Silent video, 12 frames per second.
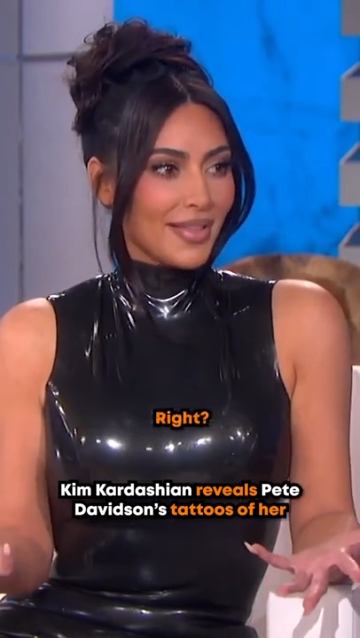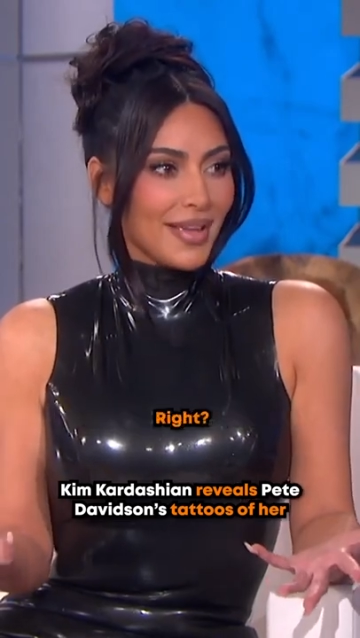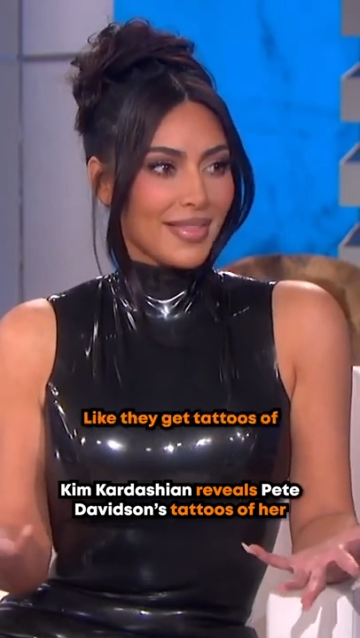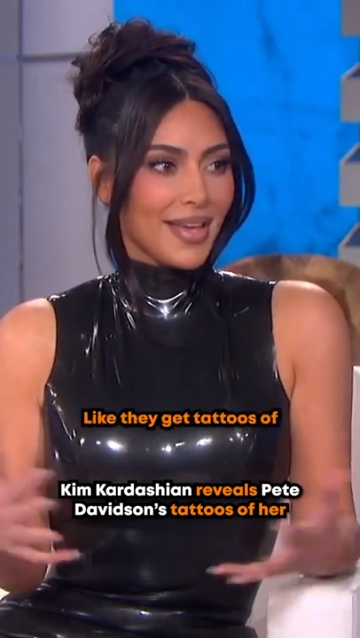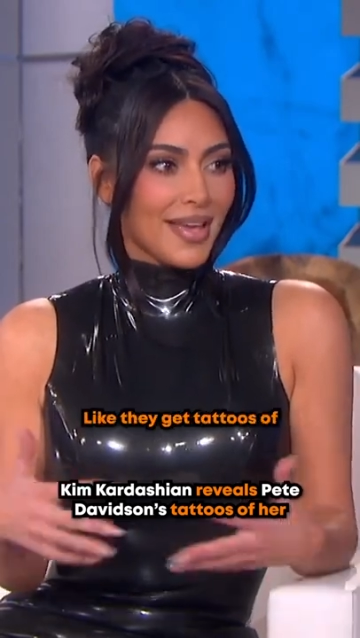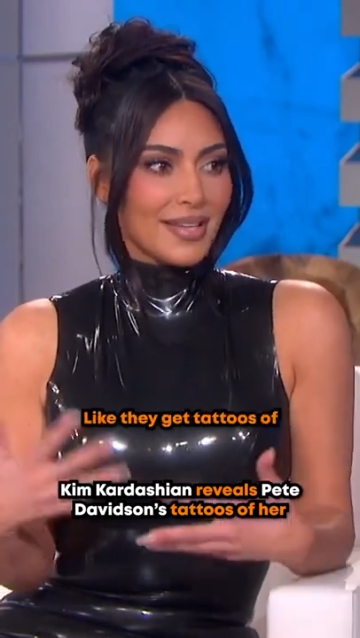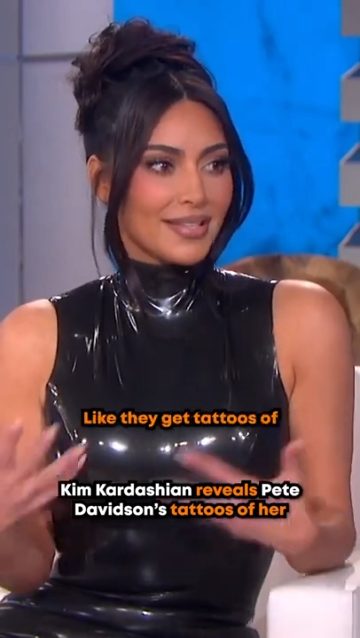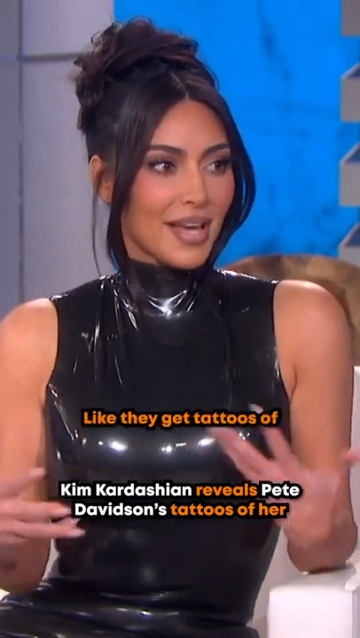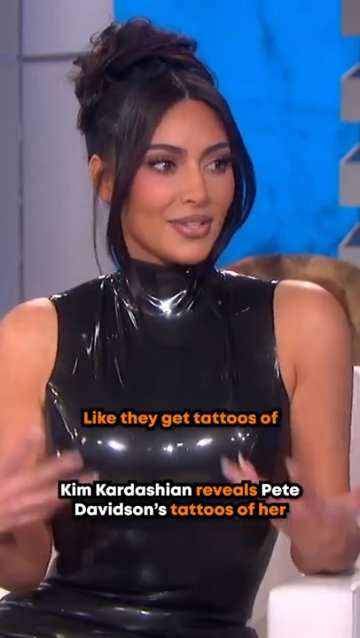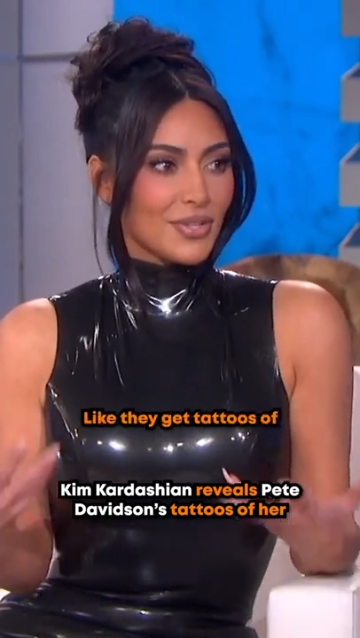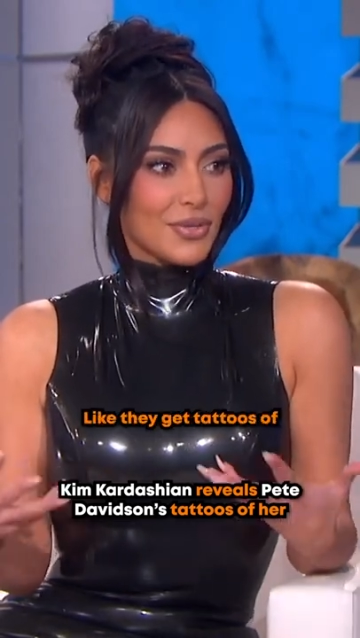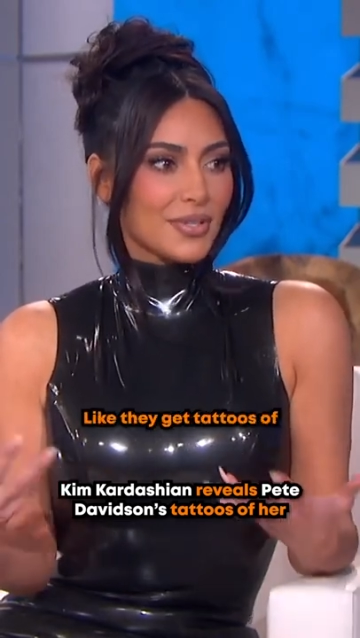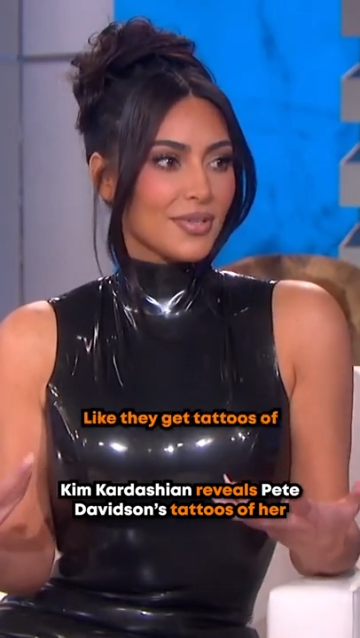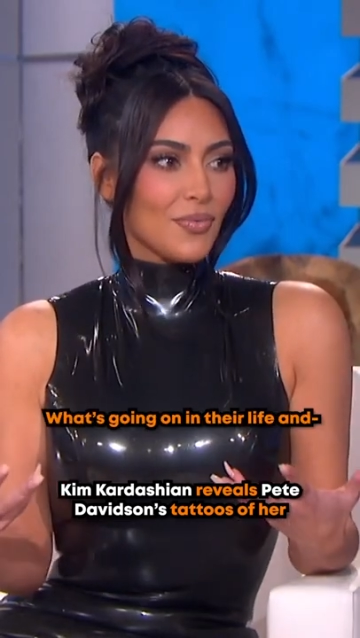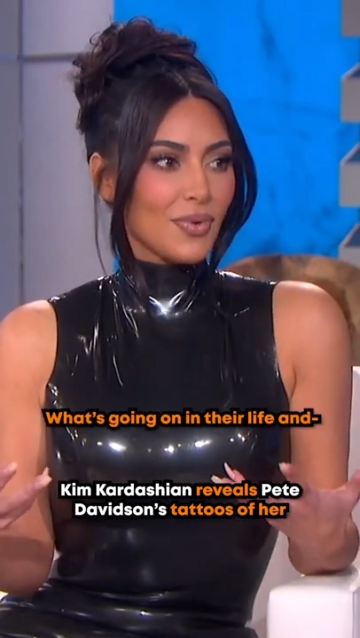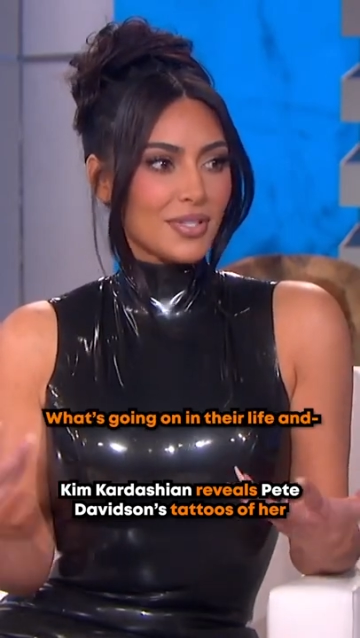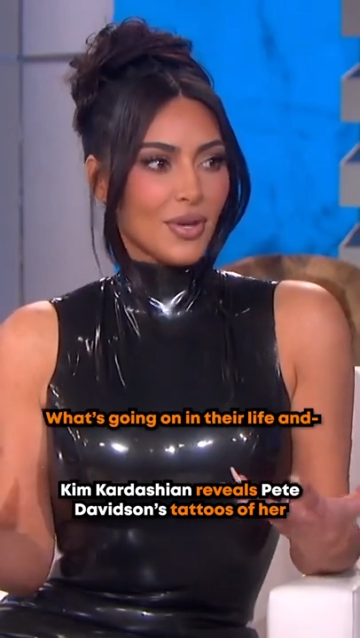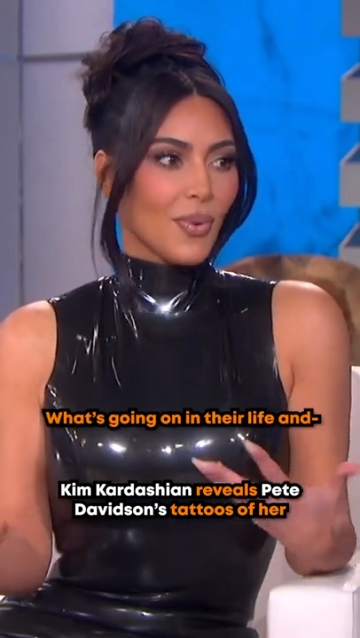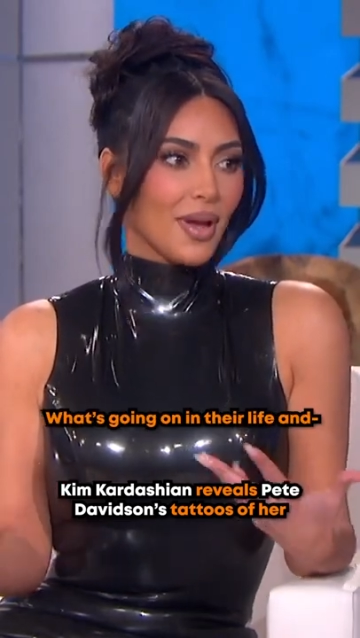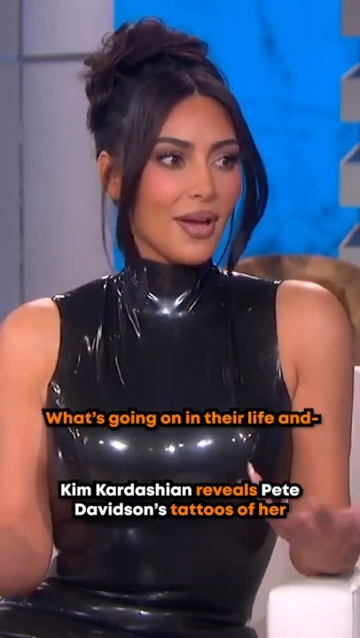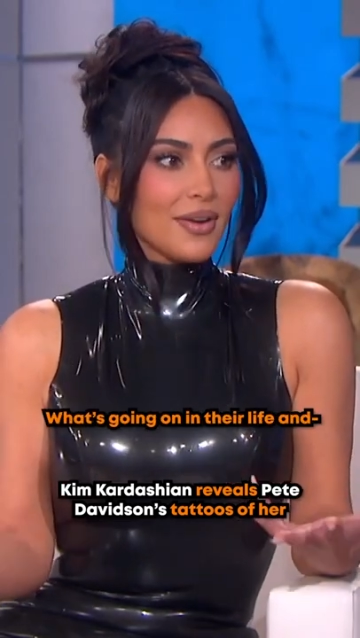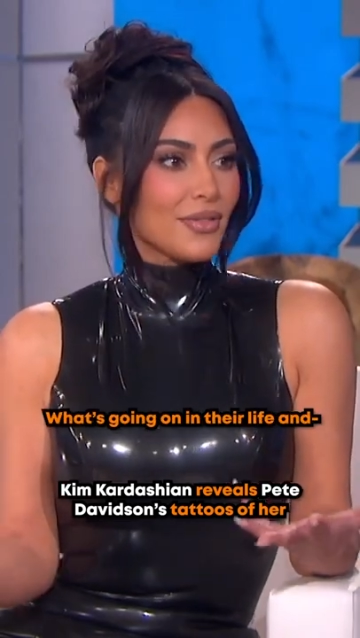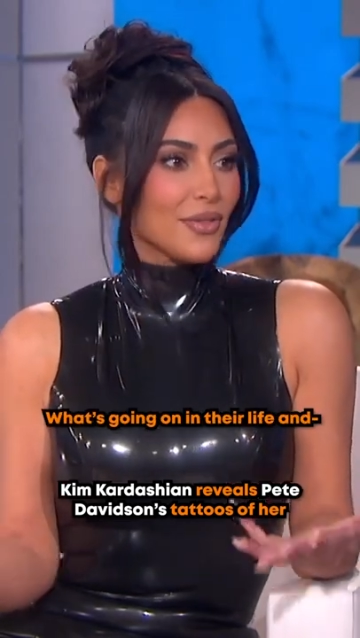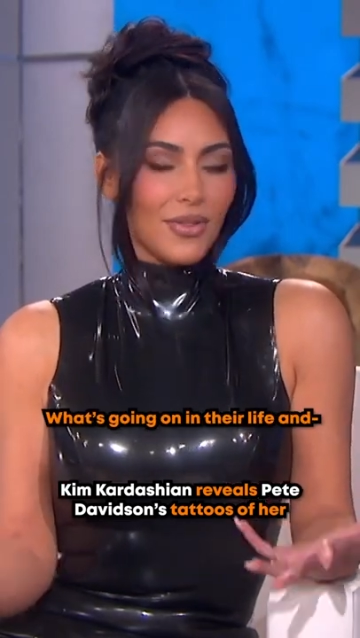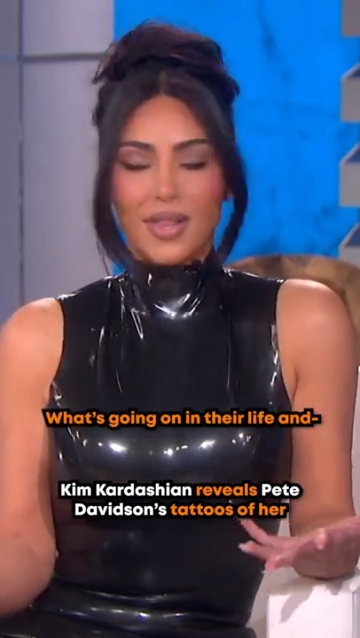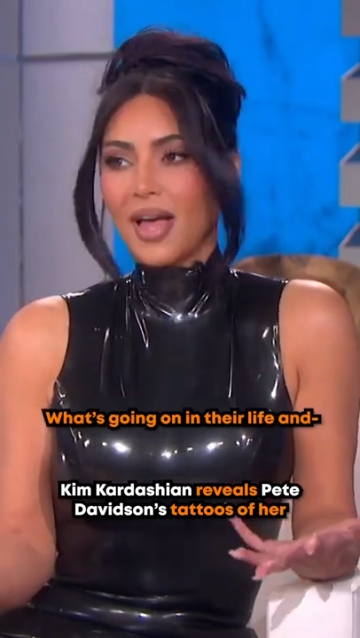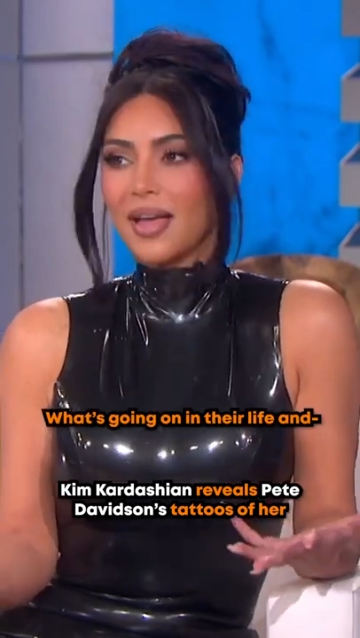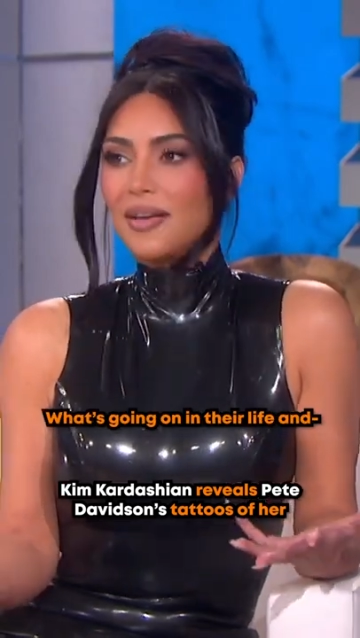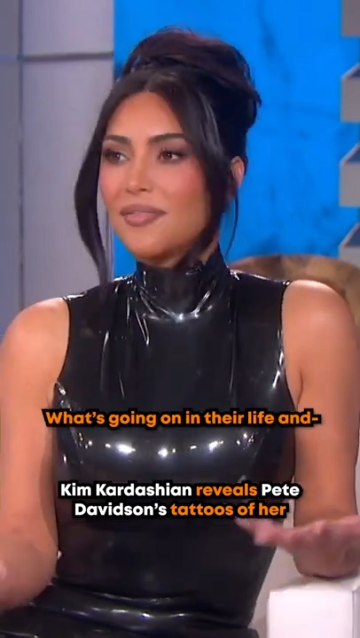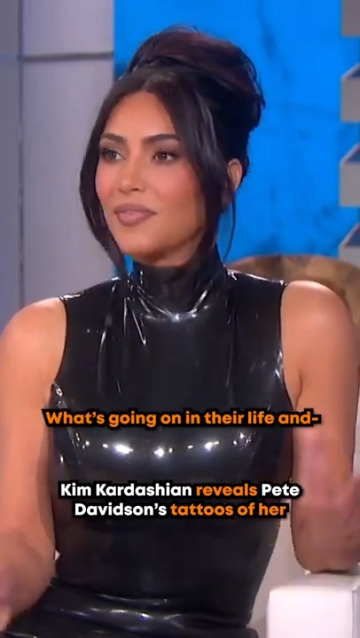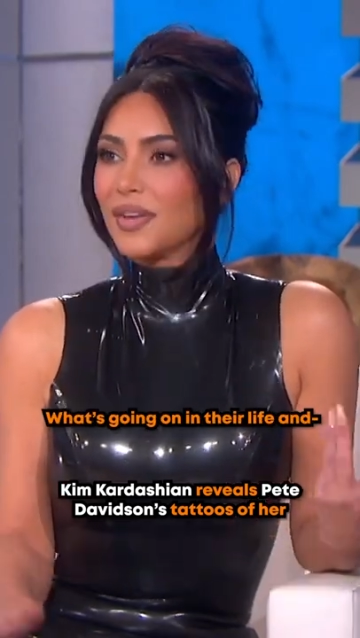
Like they get tattoos of what's going on in their life